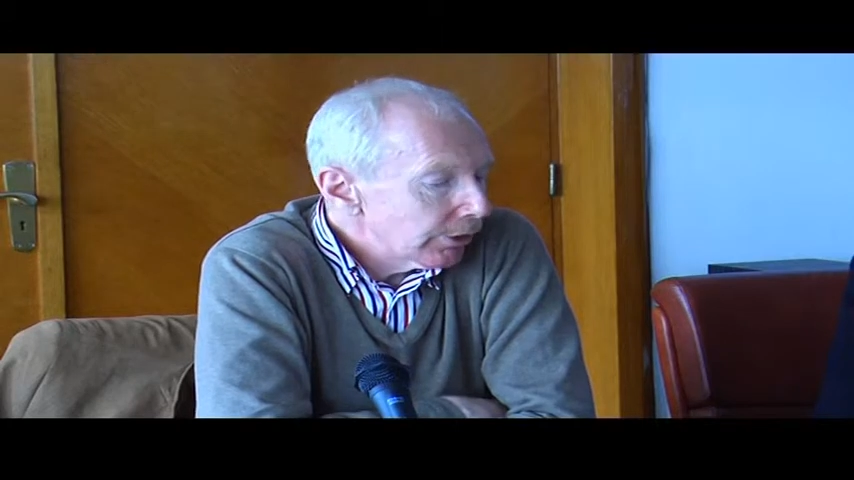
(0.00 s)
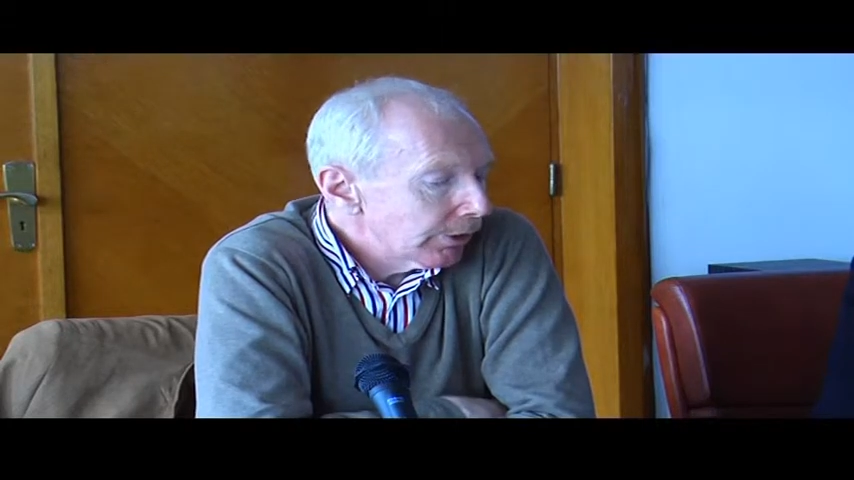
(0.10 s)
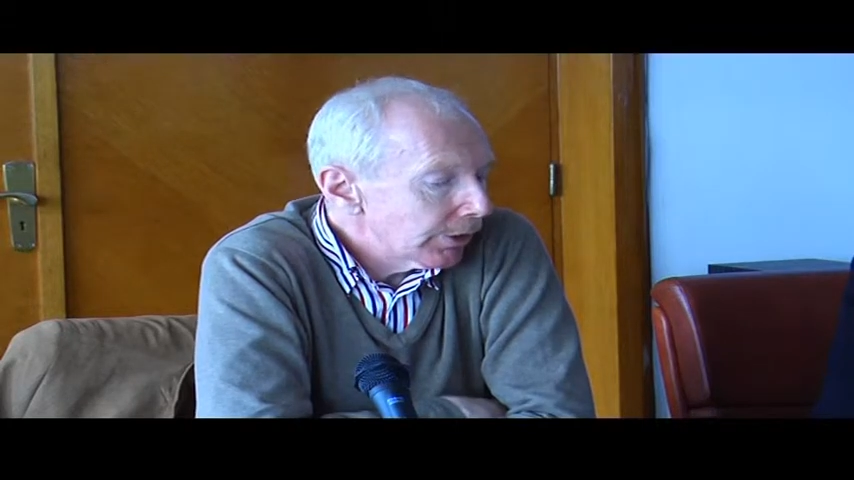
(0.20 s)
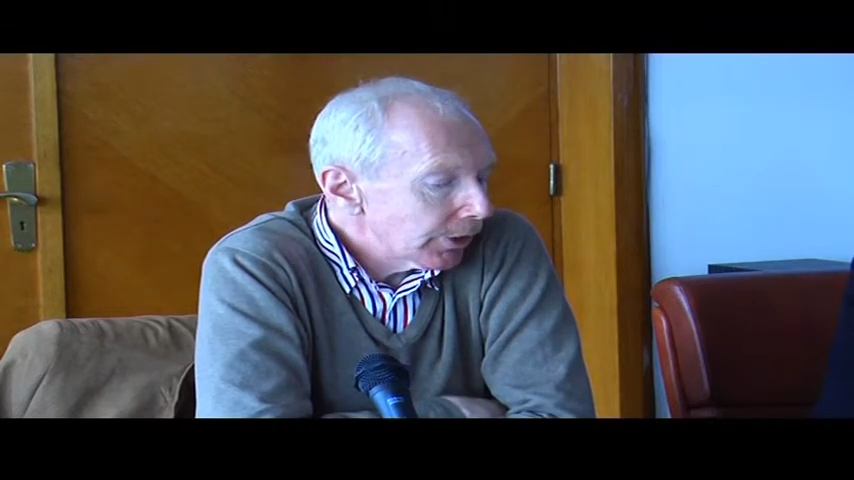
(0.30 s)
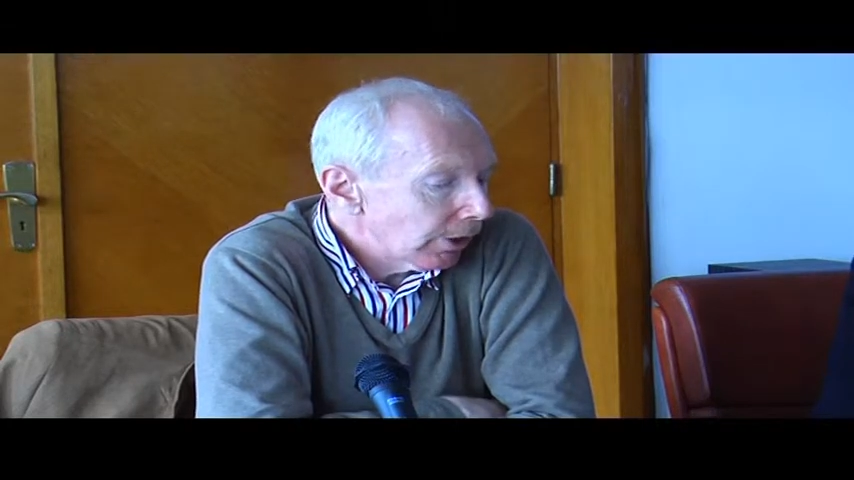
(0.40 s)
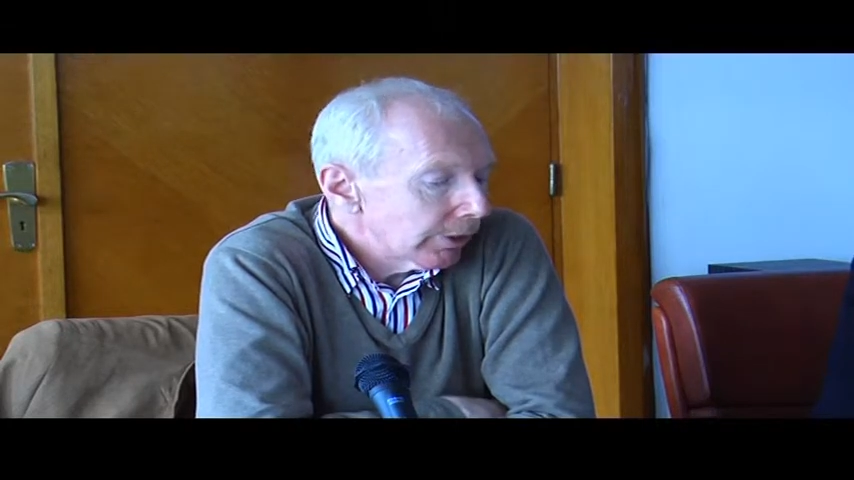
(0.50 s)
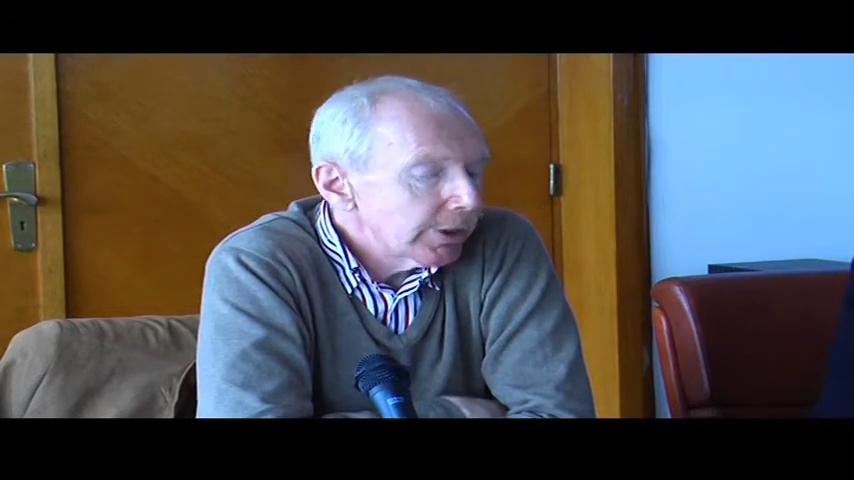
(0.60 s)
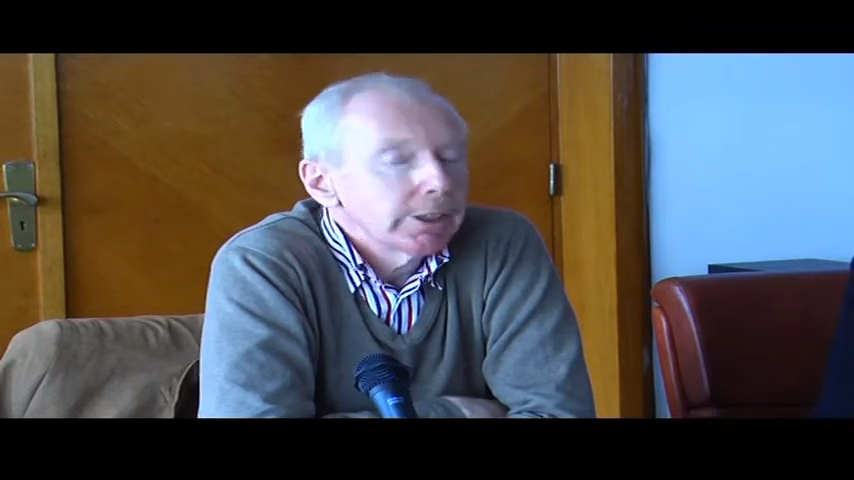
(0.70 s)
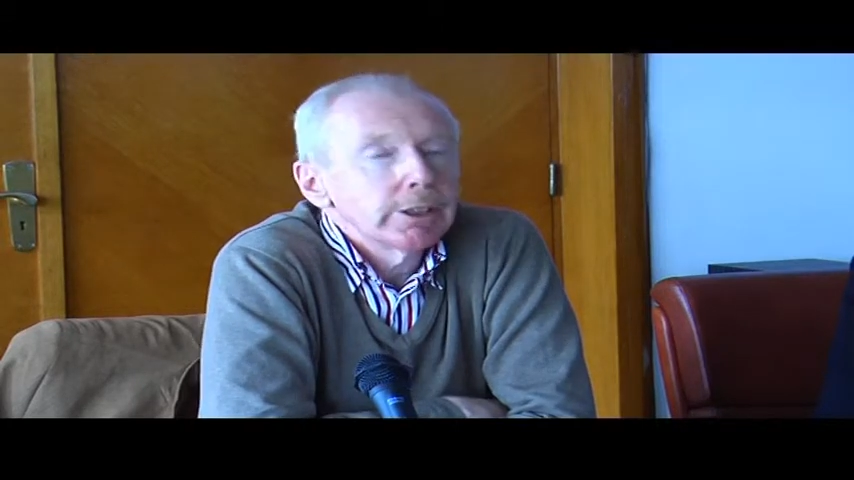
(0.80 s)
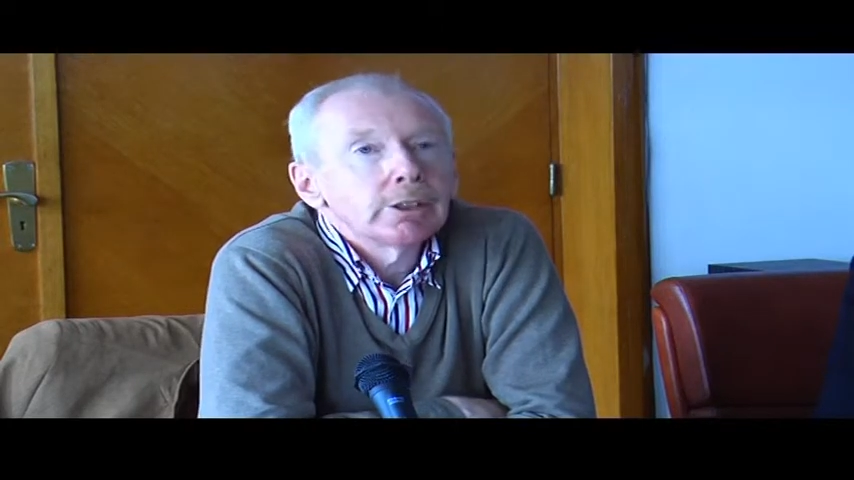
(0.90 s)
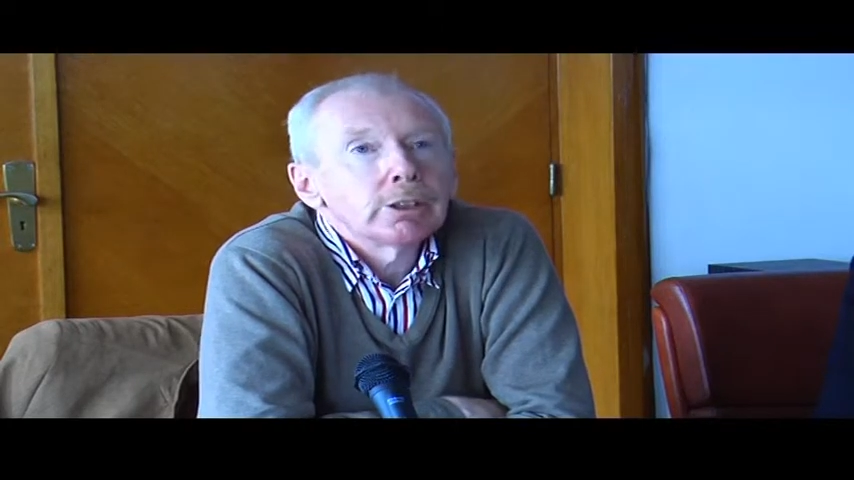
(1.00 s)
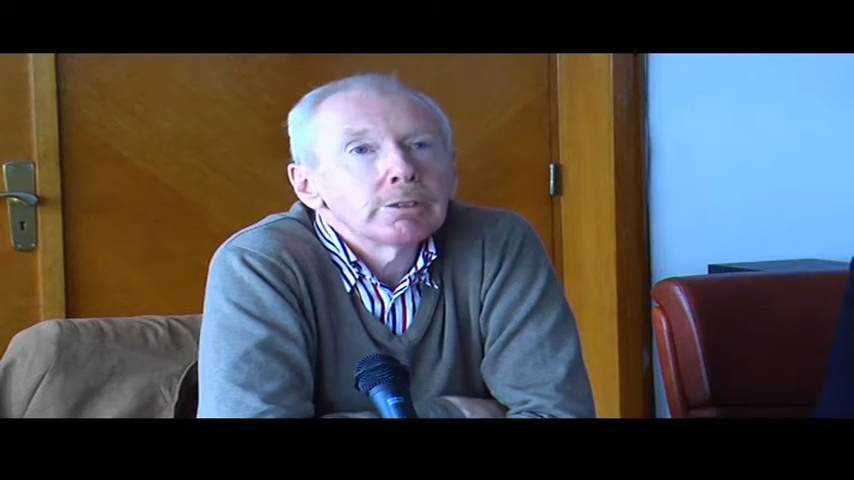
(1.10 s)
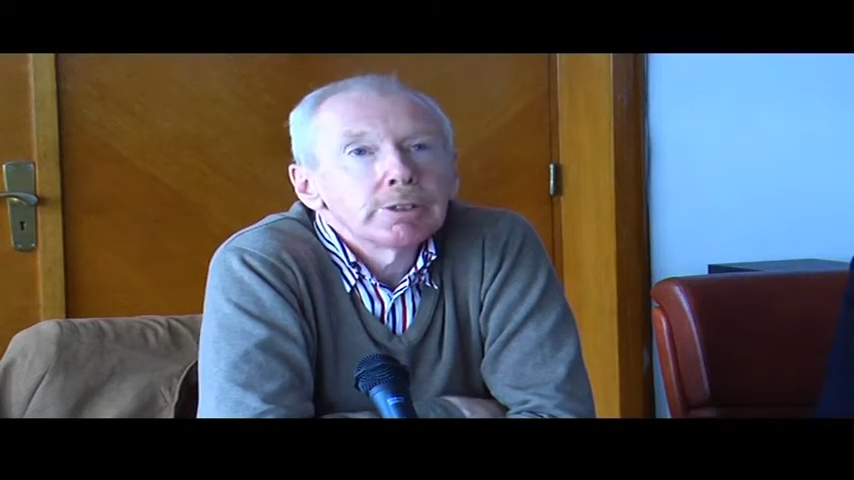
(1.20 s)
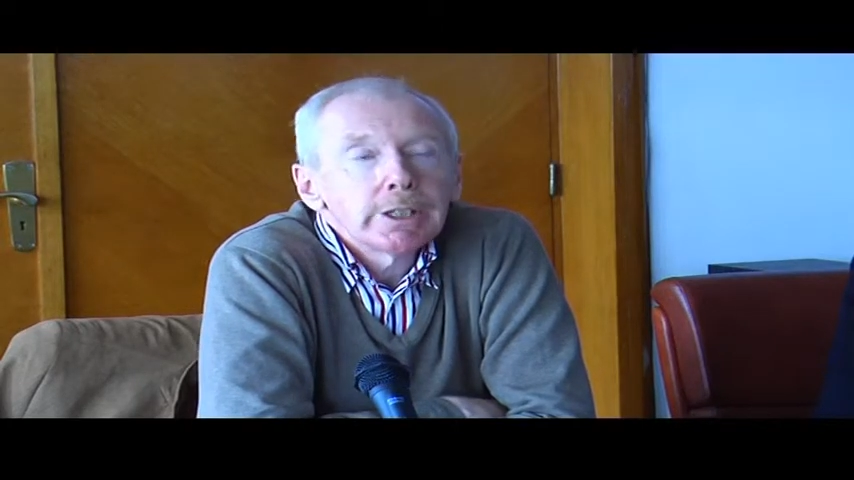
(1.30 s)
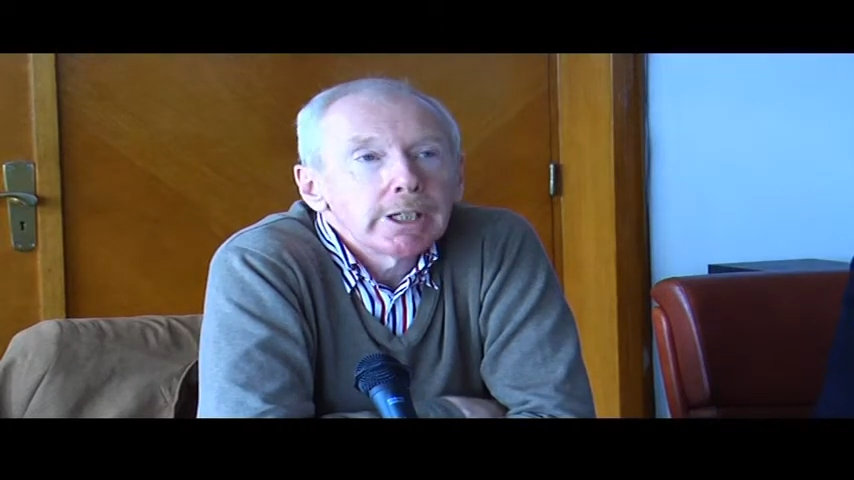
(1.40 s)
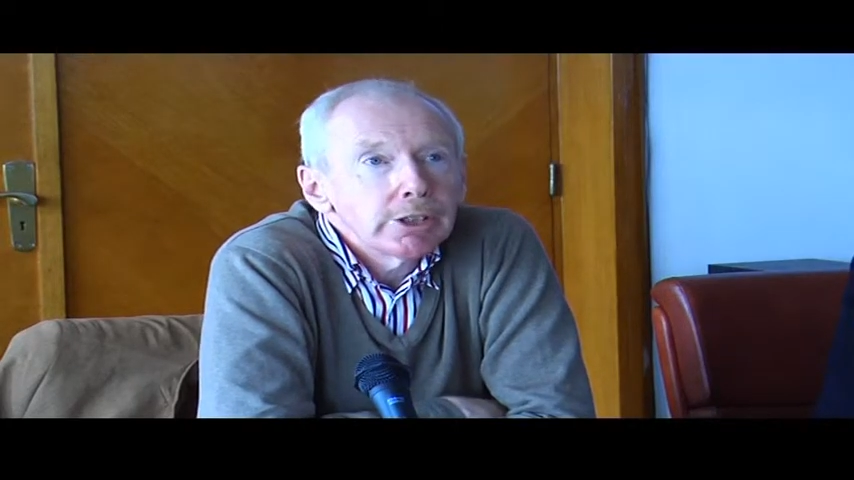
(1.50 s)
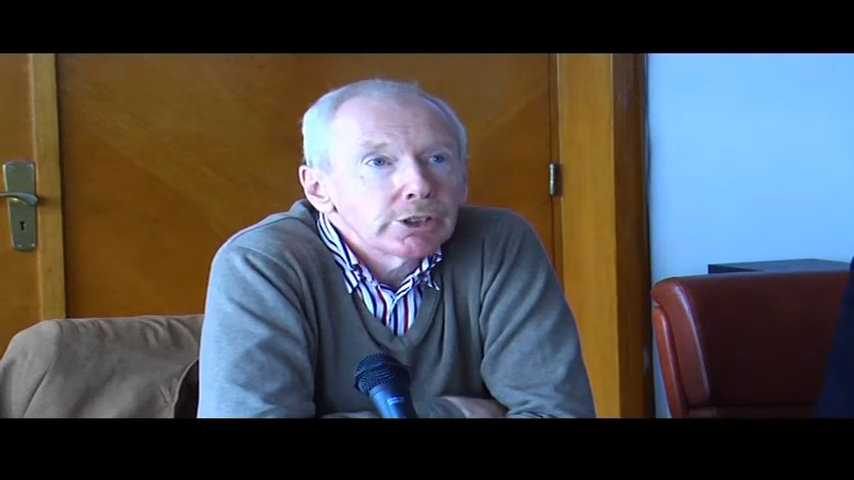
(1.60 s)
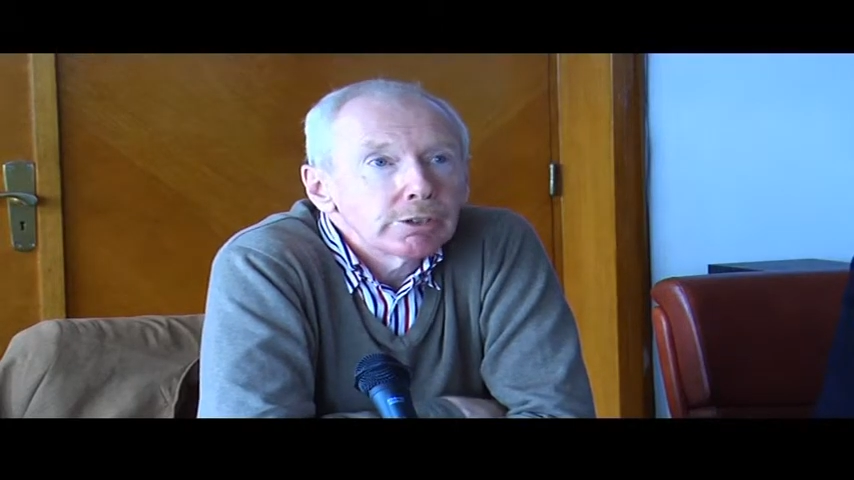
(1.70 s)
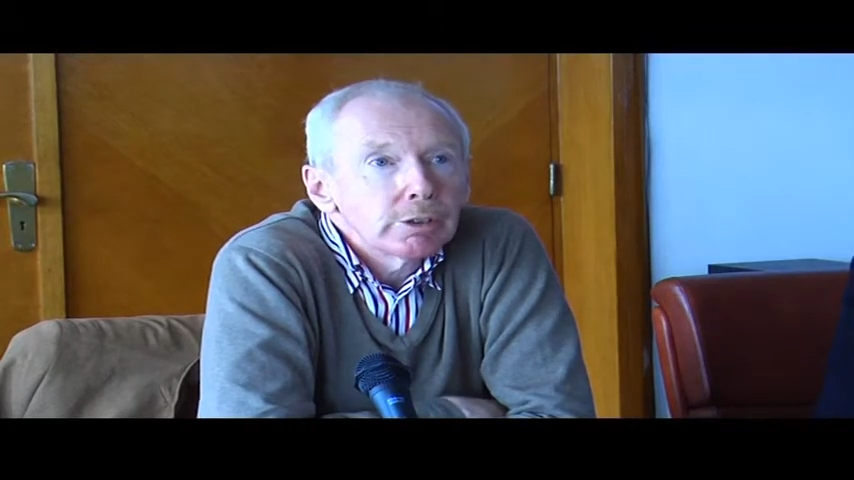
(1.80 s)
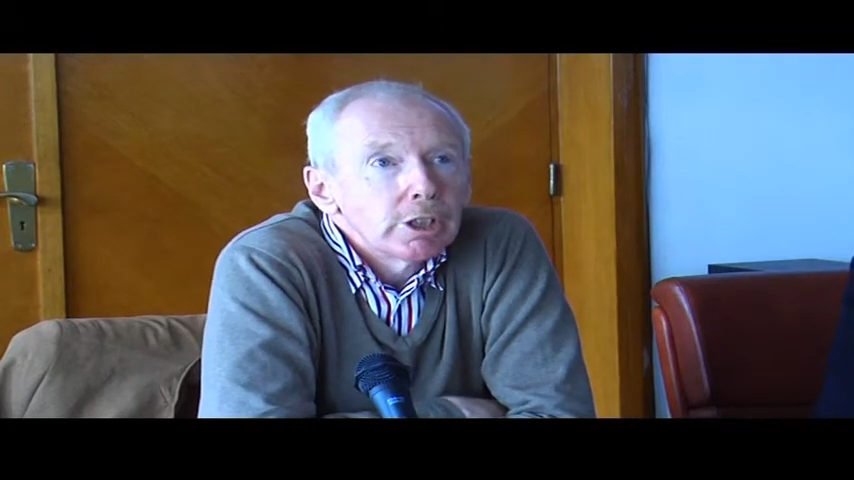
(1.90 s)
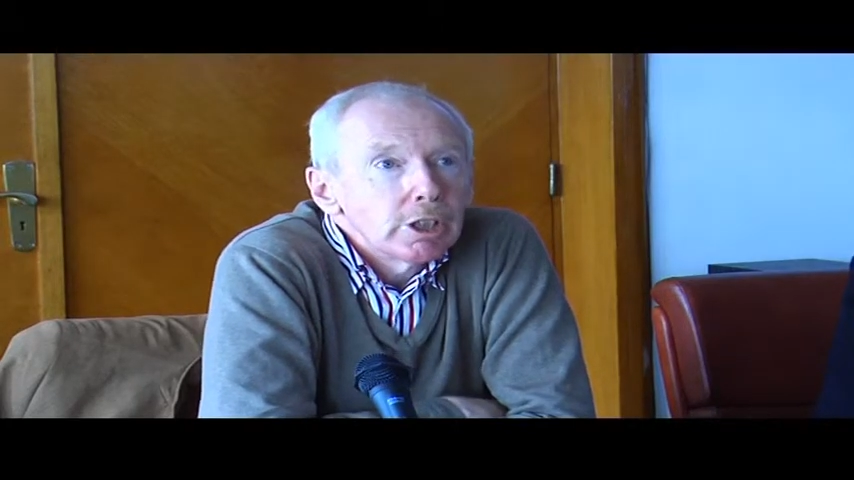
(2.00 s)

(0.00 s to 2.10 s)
to the sovereignty of the nation